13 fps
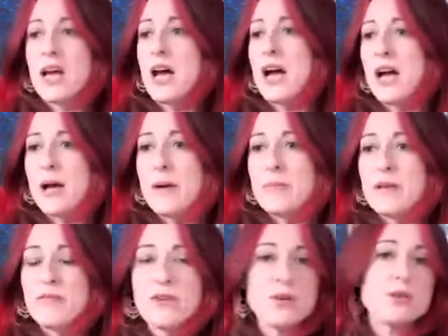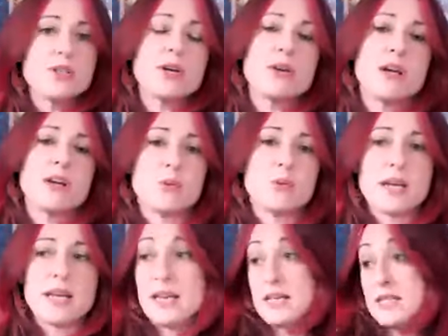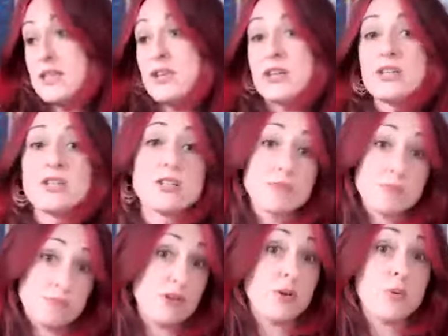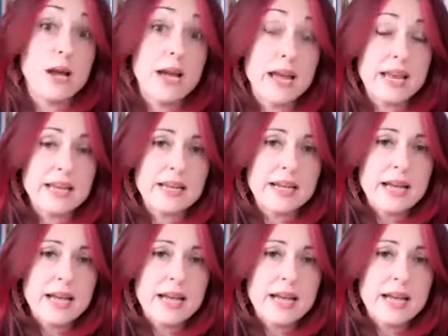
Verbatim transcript: Um, if you don't like the way it is, then you can just go away.